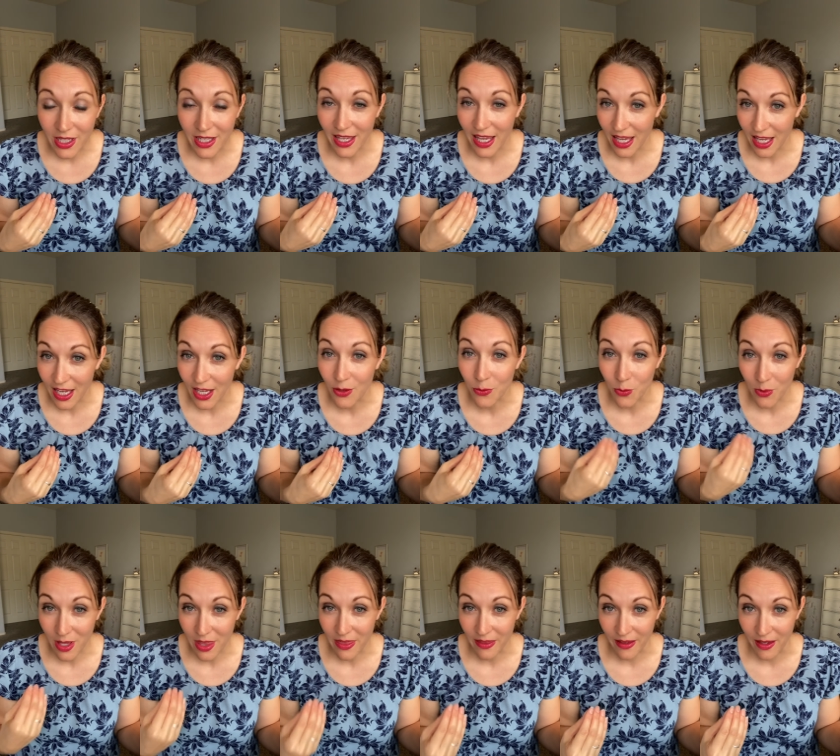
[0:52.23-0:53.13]
can
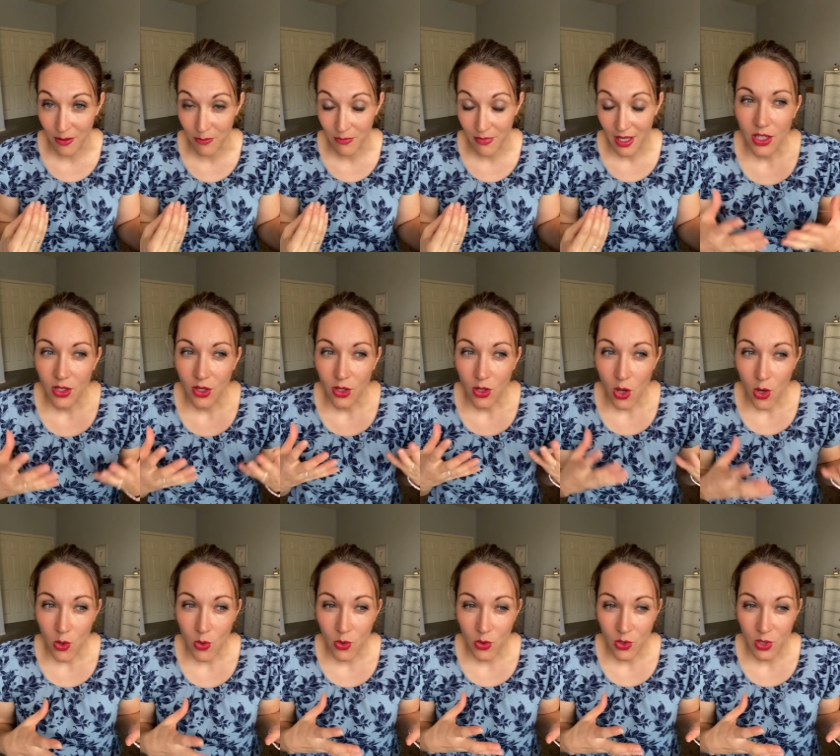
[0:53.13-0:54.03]
with him.
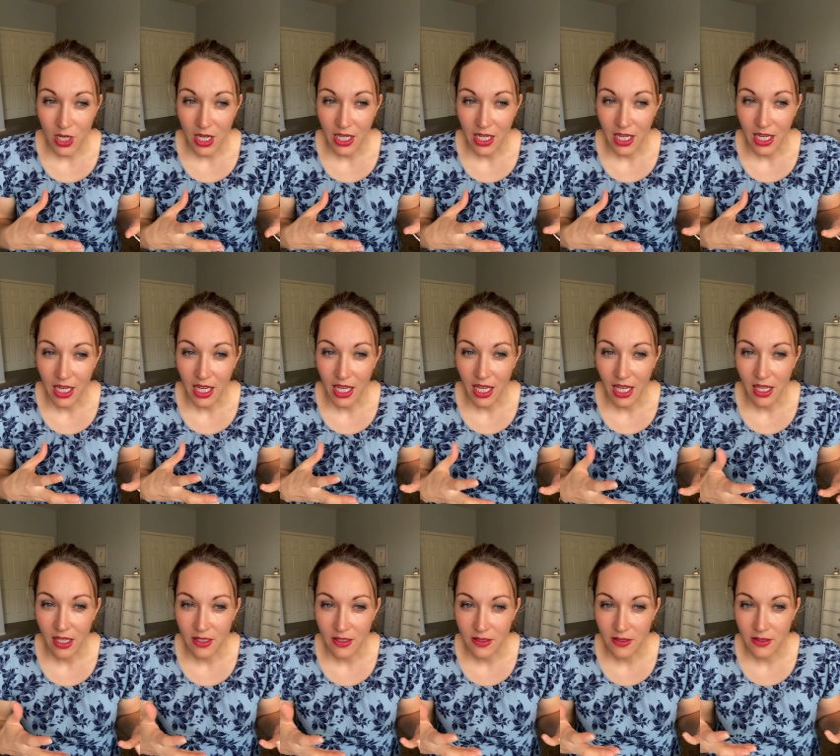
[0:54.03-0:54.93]
Co-creating
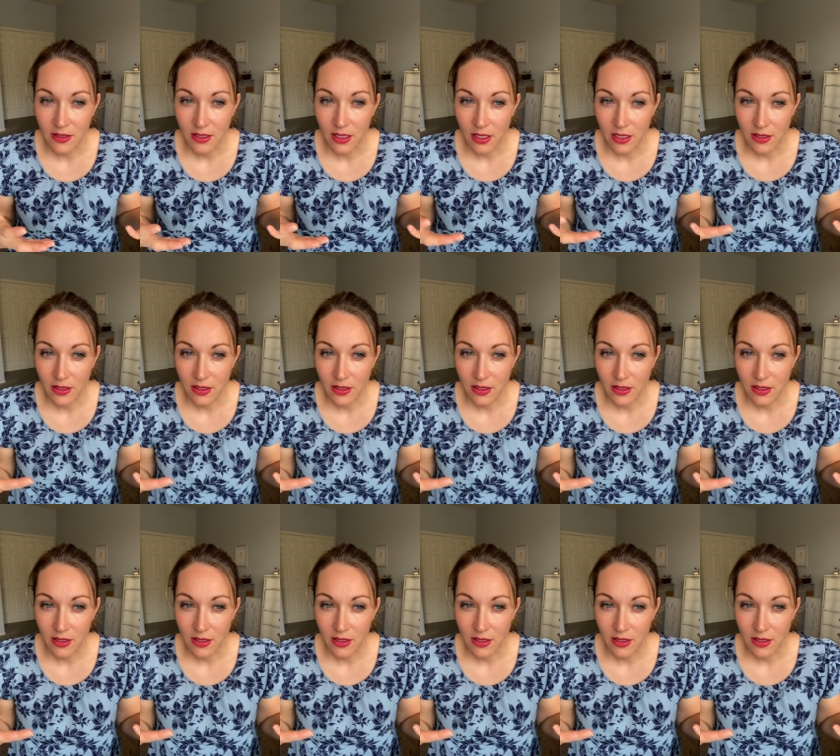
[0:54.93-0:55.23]
is,